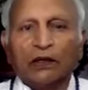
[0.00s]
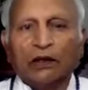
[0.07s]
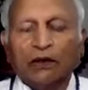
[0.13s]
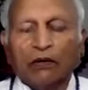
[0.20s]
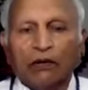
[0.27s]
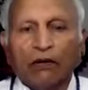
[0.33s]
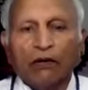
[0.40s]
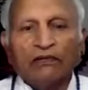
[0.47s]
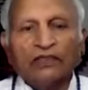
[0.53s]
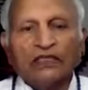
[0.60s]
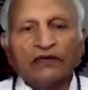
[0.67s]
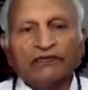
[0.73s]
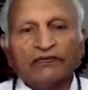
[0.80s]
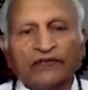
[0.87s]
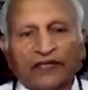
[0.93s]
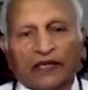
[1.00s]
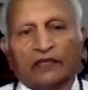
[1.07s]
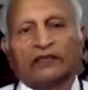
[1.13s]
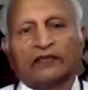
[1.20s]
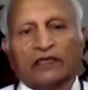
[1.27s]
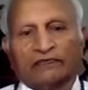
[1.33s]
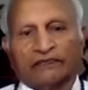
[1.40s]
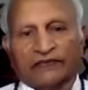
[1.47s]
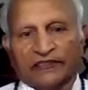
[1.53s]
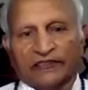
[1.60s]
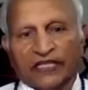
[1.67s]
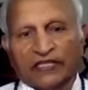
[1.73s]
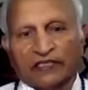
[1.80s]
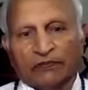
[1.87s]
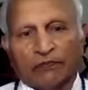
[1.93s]
All the philosophies
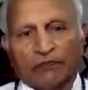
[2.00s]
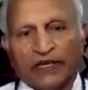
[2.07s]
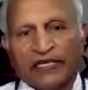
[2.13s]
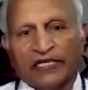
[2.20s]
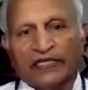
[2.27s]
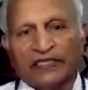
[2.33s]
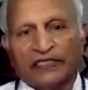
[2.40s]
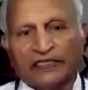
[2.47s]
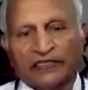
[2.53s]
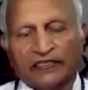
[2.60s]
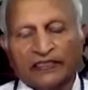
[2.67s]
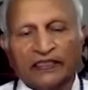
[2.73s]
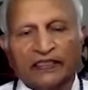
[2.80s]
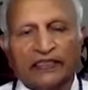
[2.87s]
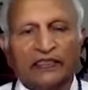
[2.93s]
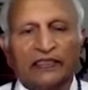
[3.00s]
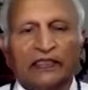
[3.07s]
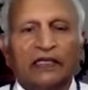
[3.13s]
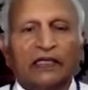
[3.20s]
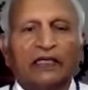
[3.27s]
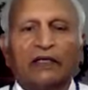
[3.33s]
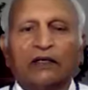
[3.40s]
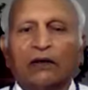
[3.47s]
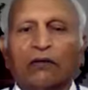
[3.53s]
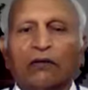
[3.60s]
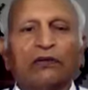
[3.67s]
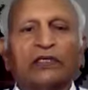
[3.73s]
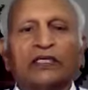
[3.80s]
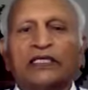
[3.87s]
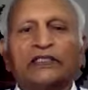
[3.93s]
are made
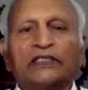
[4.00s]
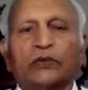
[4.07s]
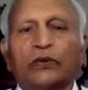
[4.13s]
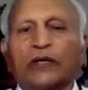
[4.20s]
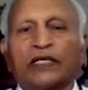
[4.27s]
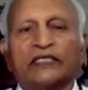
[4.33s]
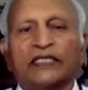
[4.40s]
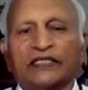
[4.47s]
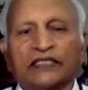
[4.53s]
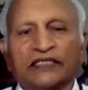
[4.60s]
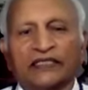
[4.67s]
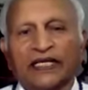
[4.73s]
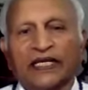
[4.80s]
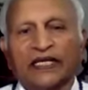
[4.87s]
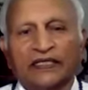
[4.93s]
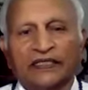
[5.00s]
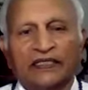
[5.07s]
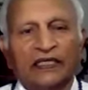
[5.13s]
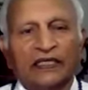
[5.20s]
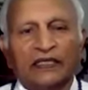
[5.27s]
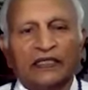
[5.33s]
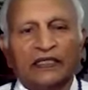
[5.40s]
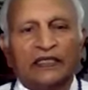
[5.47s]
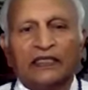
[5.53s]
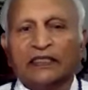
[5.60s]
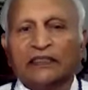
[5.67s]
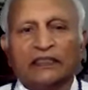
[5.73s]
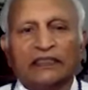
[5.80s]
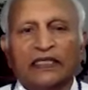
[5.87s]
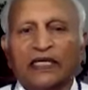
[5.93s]
only to understand
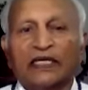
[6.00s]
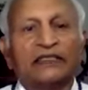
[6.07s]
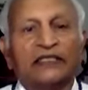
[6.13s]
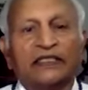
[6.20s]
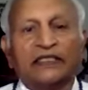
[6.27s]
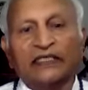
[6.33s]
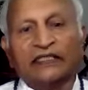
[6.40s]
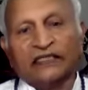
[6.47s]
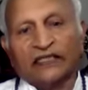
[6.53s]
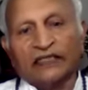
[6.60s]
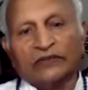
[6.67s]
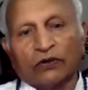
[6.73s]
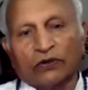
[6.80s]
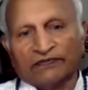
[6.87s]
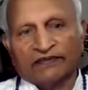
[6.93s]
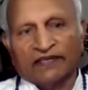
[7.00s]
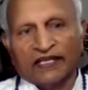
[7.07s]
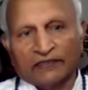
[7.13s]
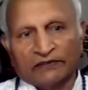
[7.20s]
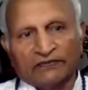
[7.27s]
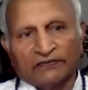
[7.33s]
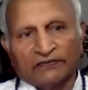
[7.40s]
the existence of life.